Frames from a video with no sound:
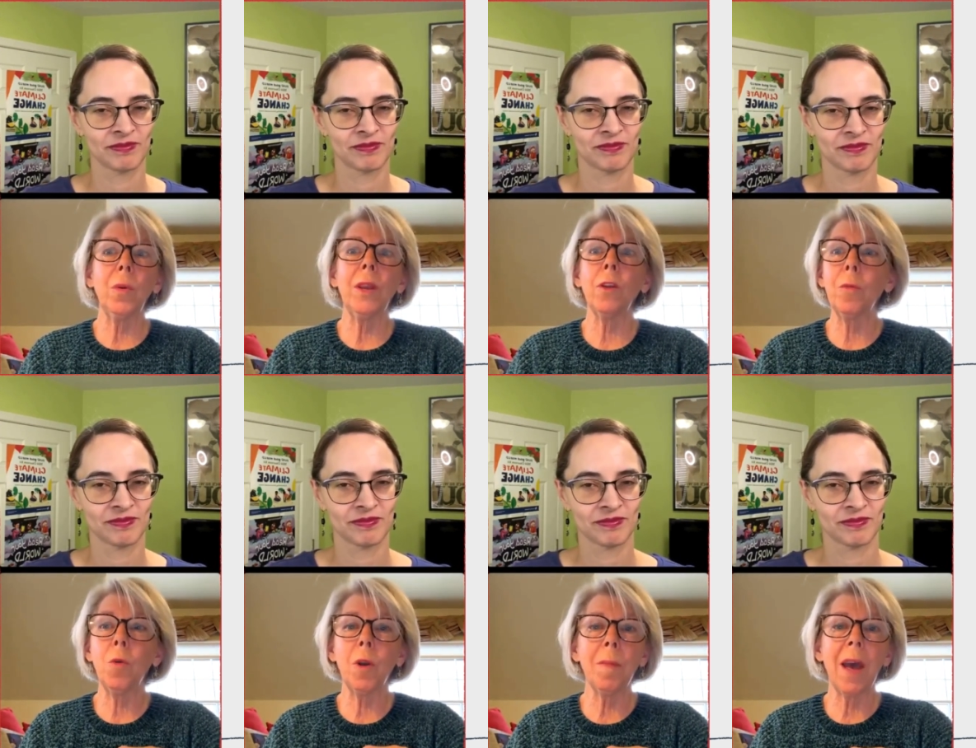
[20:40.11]
Speaker 1: We learn
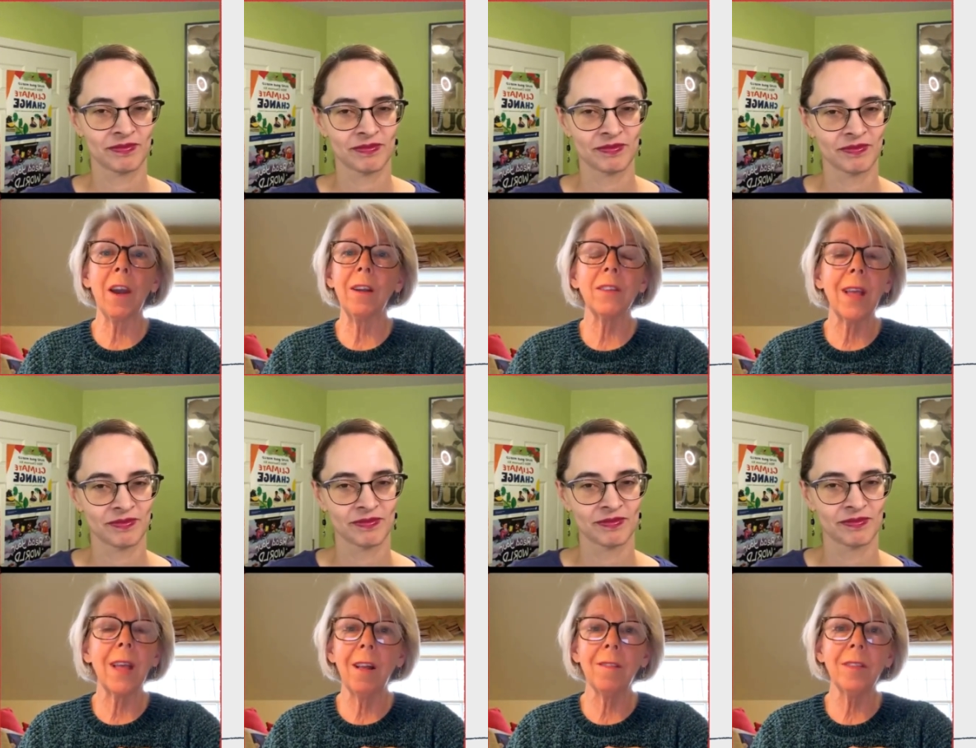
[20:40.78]
more about
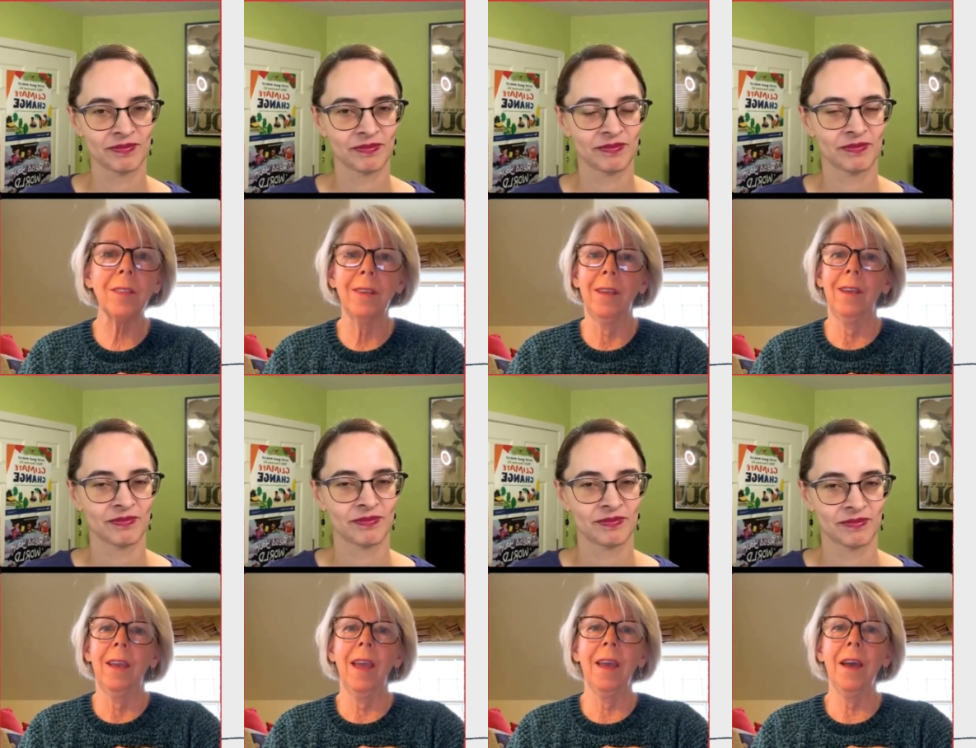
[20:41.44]
ourselves
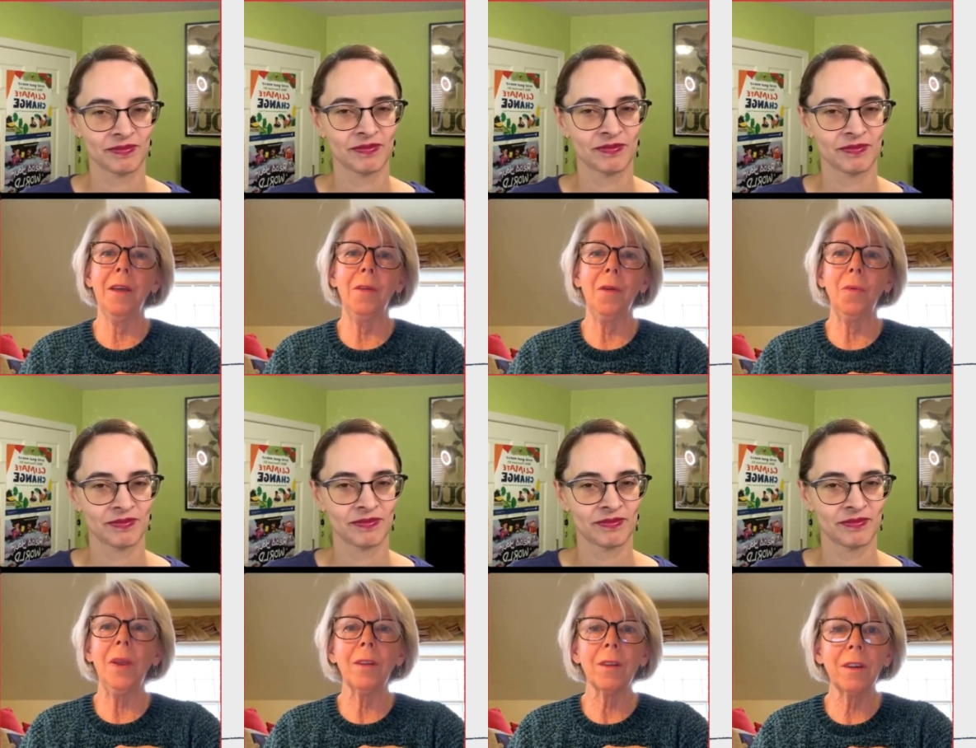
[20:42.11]
and
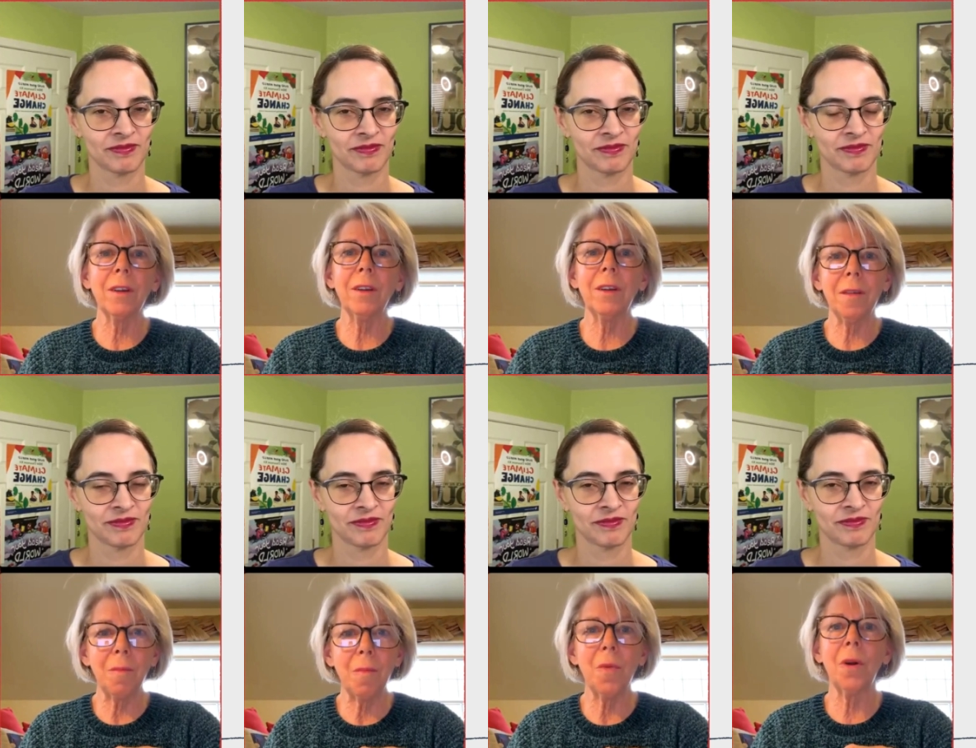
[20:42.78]
we learn
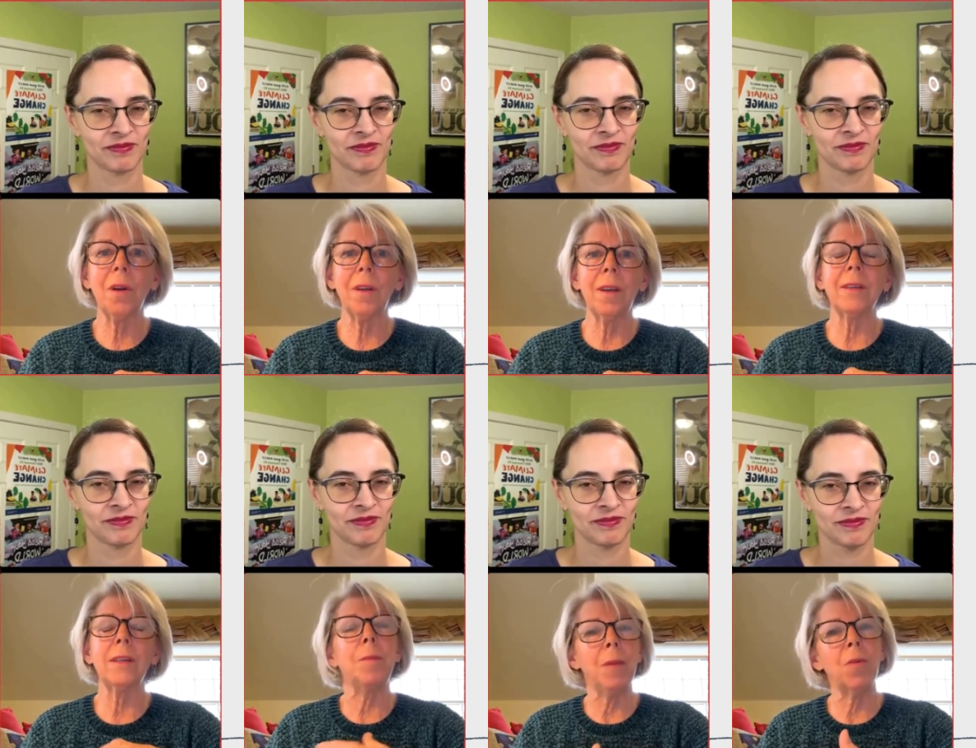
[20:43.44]
more
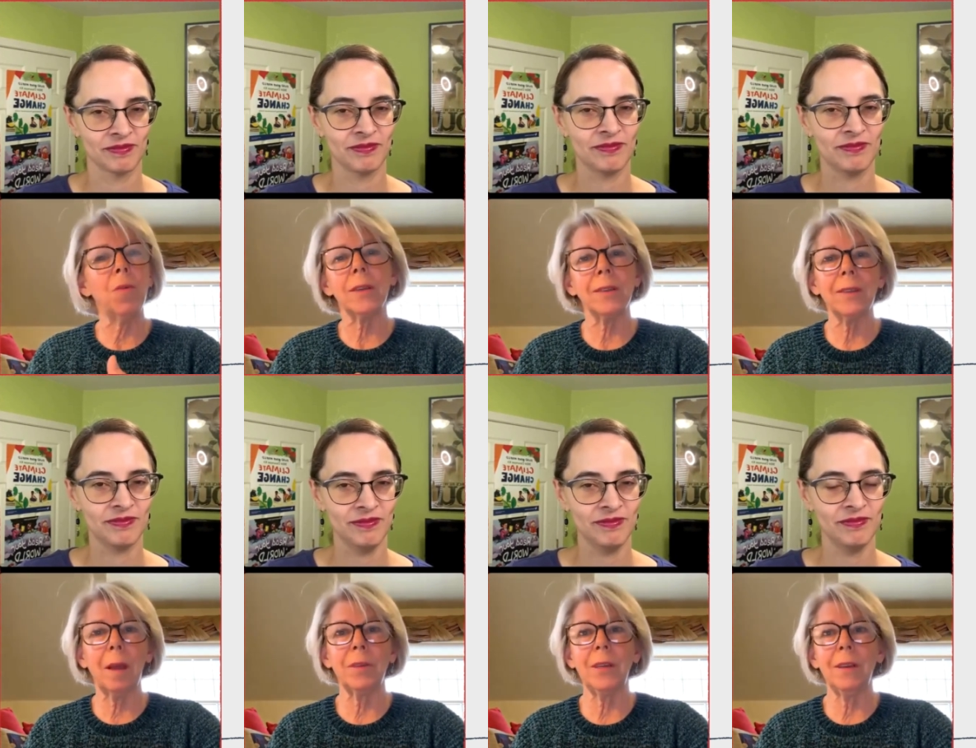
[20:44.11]
to be more
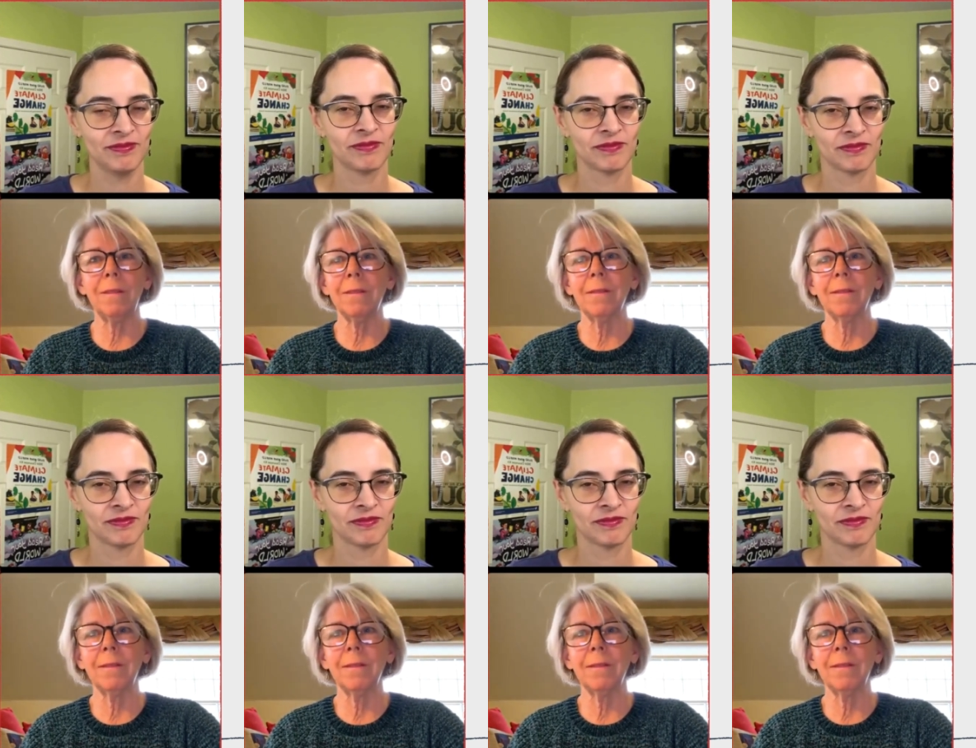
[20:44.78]
accepting.